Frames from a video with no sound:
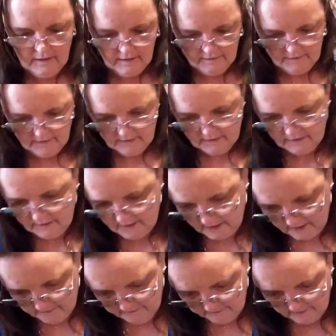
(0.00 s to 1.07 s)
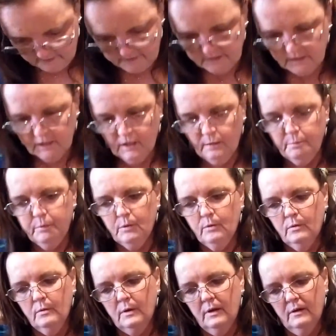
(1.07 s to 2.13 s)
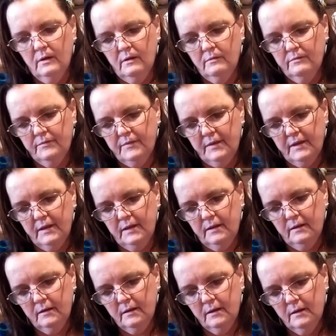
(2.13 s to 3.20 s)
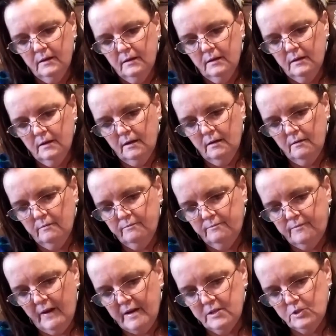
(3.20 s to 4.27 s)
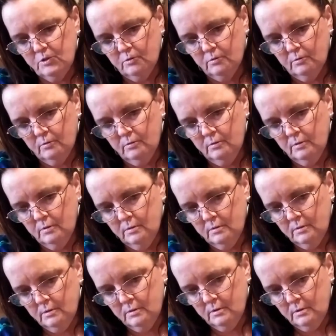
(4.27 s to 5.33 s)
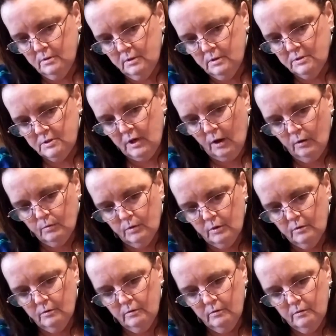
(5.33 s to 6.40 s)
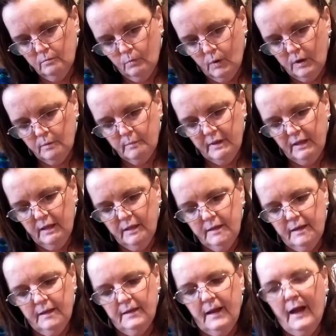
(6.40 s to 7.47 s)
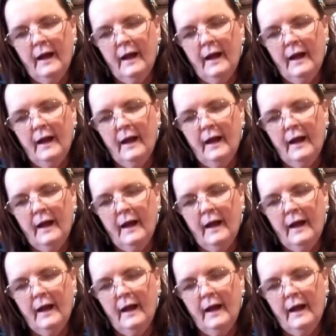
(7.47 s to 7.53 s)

And then I found a couple of the facial toner, watermelon and